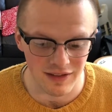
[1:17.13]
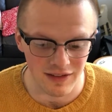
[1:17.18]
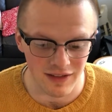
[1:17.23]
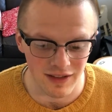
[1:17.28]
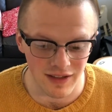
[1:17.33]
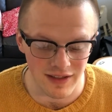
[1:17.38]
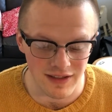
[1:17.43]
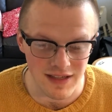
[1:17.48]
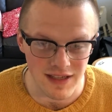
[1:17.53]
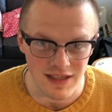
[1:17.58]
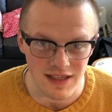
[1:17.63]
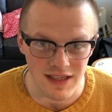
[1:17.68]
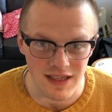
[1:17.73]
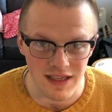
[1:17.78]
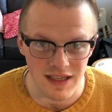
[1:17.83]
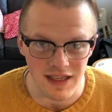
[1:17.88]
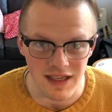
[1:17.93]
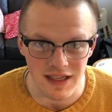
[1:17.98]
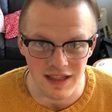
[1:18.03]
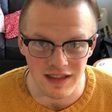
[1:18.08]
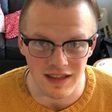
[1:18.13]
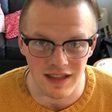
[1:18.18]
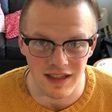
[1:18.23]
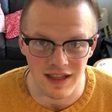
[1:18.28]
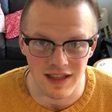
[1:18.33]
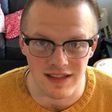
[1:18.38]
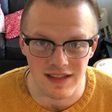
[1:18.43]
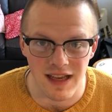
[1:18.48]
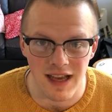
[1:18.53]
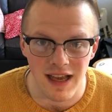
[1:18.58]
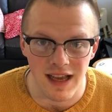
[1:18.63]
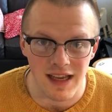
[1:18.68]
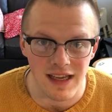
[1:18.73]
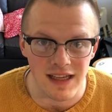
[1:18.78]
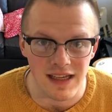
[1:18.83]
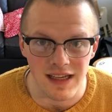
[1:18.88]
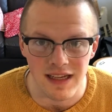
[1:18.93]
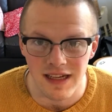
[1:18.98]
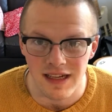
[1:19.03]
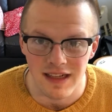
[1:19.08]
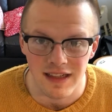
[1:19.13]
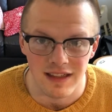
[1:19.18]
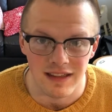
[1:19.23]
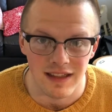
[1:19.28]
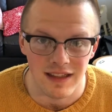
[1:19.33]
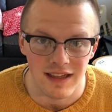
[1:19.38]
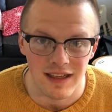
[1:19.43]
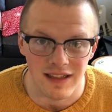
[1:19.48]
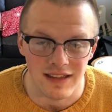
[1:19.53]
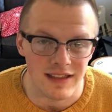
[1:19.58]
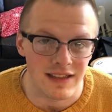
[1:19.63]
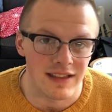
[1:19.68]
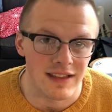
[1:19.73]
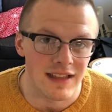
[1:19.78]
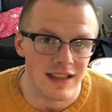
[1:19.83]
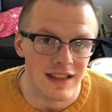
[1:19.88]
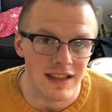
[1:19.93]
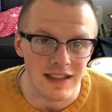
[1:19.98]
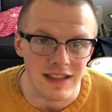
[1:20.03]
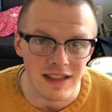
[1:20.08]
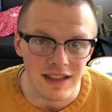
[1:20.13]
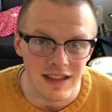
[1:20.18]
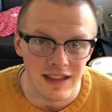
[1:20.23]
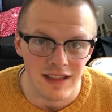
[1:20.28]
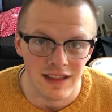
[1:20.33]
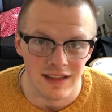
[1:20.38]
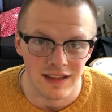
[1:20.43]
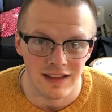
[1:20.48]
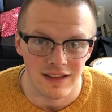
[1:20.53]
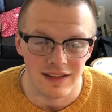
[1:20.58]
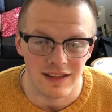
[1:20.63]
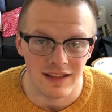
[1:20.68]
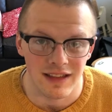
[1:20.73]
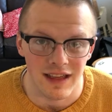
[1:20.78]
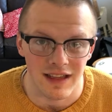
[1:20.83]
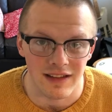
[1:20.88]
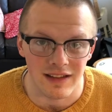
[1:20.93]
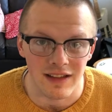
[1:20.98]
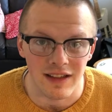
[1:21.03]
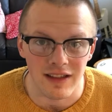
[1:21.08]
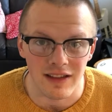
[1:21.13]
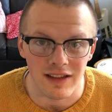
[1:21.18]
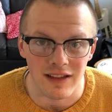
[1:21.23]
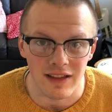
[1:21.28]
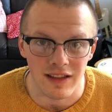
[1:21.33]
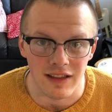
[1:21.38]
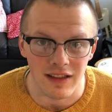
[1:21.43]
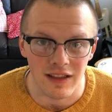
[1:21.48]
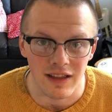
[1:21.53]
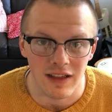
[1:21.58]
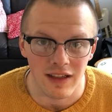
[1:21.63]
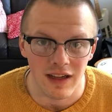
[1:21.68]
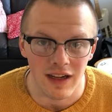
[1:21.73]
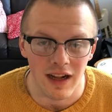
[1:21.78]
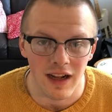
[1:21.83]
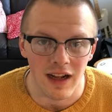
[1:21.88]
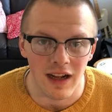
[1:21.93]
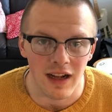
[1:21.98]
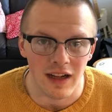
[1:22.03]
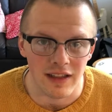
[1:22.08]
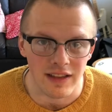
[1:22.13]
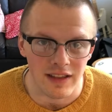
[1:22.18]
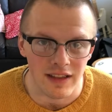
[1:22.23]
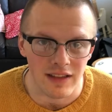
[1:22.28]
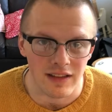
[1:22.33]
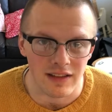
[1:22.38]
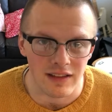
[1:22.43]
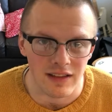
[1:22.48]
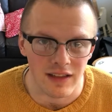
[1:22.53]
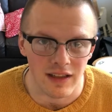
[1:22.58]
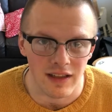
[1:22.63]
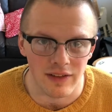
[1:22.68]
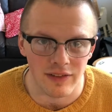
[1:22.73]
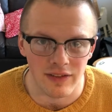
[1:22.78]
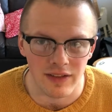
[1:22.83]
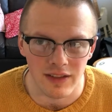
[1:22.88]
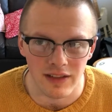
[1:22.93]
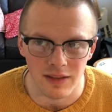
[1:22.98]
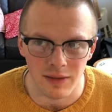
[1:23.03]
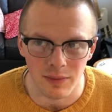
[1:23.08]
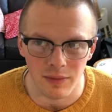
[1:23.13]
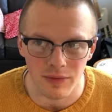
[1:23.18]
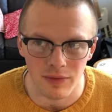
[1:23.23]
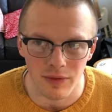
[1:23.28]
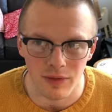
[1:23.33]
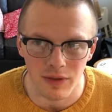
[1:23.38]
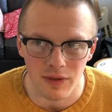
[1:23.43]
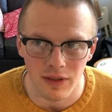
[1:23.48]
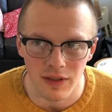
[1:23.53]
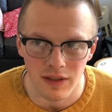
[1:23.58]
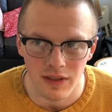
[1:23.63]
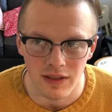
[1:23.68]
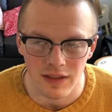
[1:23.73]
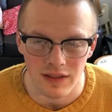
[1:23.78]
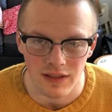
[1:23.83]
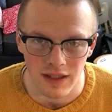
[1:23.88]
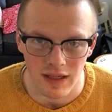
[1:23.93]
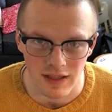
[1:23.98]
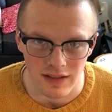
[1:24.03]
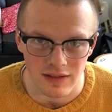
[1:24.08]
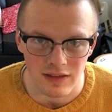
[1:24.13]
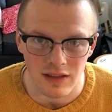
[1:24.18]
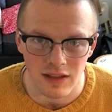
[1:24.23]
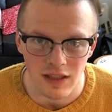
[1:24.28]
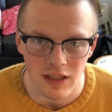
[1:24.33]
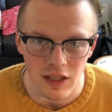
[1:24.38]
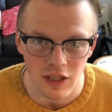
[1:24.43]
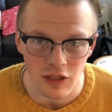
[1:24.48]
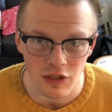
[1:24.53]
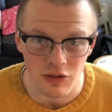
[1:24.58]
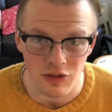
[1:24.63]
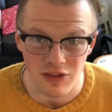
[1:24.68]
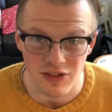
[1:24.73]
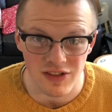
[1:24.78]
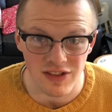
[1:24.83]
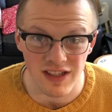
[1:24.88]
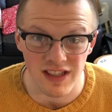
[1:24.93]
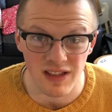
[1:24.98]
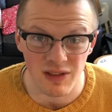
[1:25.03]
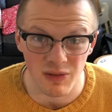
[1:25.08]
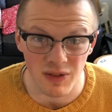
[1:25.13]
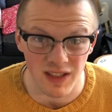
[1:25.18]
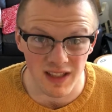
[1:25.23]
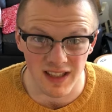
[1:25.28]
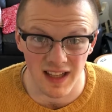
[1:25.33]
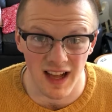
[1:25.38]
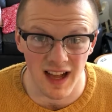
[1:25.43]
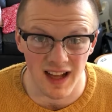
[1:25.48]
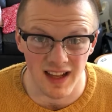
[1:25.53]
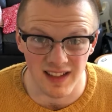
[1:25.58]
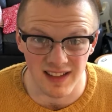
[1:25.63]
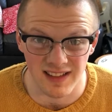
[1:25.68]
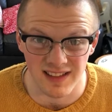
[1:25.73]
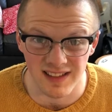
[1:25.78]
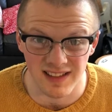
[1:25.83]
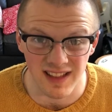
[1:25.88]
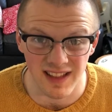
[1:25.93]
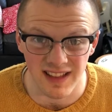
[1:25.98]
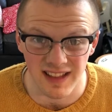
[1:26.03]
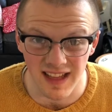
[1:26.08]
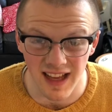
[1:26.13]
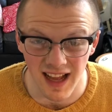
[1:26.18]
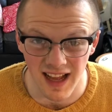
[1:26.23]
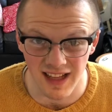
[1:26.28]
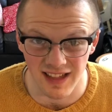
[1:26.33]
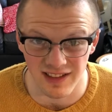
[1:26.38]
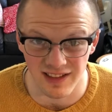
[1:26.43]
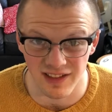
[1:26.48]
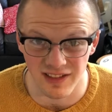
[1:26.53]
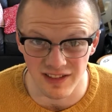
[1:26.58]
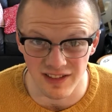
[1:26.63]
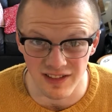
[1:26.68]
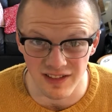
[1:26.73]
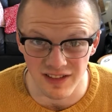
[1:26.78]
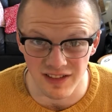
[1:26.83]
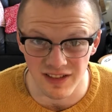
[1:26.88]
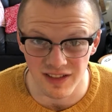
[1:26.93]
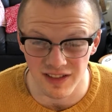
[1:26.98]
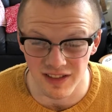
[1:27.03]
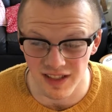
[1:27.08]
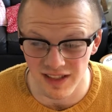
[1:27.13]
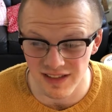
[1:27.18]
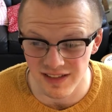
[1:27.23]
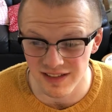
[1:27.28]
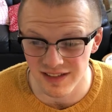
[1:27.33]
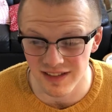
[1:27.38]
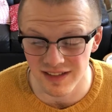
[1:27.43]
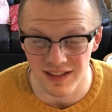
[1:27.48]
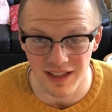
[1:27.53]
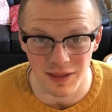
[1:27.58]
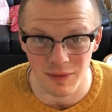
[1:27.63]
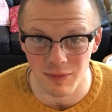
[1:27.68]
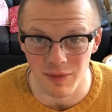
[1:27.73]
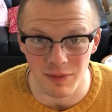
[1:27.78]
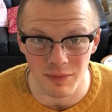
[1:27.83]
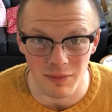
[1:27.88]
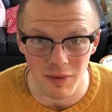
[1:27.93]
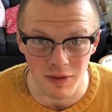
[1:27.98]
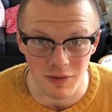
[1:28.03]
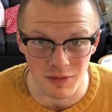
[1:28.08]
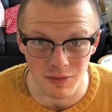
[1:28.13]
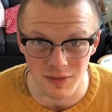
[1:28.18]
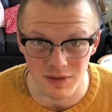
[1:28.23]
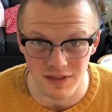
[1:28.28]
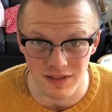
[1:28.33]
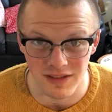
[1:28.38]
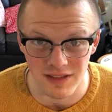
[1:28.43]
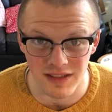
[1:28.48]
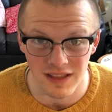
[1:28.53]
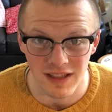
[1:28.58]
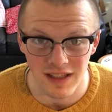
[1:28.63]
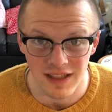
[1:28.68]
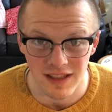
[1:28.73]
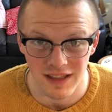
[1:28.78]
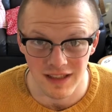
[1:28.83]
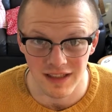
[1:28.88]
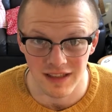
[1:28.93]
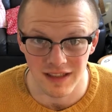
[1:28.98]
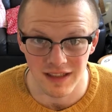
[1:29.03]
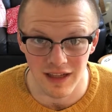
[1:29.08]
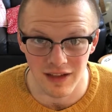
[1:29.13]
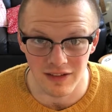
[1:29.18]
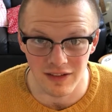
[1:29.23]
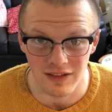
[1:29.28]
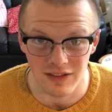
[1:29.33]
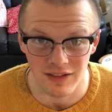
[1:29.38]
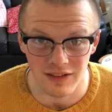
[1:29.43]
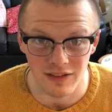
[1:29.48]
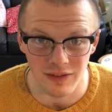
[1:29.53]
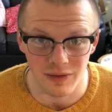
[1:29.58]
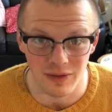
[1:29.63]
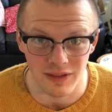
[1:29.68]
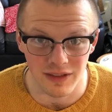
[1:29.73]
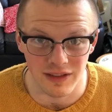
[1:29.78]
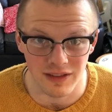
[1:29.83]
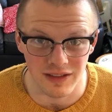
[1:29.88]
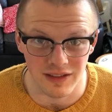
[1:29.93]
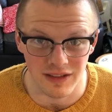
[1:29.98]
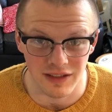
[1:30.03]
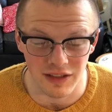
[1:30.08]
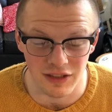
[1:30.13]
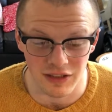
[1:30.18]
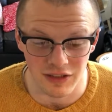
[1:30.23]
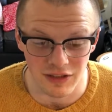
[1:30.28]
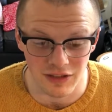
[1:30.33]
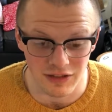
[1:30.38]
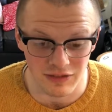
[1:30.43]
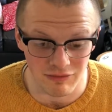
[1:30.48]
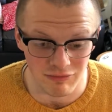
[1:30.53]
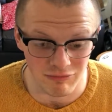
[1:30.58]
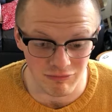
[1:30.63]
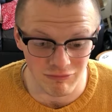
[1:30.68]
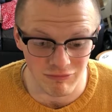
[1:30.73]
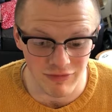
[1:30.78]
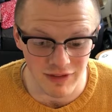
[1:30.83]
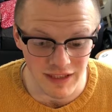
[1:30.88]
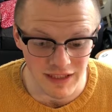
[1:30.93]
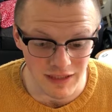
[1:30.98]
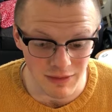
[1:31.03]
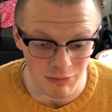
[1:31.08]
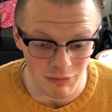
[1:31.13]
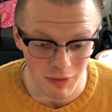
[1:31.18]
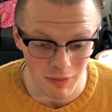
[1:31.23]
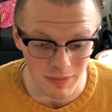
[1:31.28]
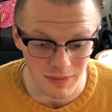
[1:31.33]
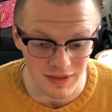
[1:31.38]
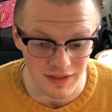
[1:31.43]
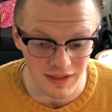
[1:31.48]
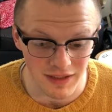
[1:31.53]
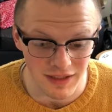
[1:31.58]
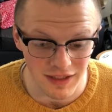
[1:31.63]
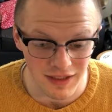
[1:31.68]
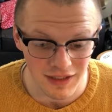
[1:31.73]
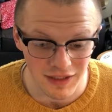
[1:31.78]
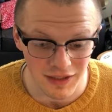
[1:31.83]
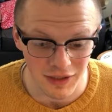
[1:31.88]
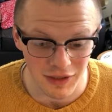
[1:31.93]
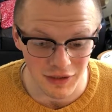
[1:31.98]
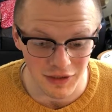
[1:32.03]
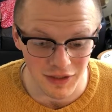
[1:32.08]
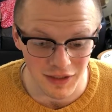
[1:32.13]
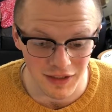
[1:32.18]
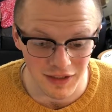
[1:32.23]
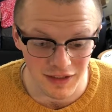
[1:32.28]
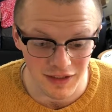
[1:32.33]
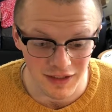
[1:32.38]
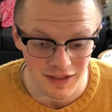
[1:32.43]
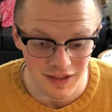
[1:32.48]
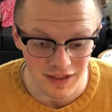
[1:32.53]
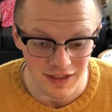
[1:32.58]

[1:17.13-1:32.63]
the letter C, the letter A, the letter T together and think, ah, yes, I've seen this before, cat. You just see the word cat and say cat, don't you? Okay, it's the same with most words now that you can read properly, okay?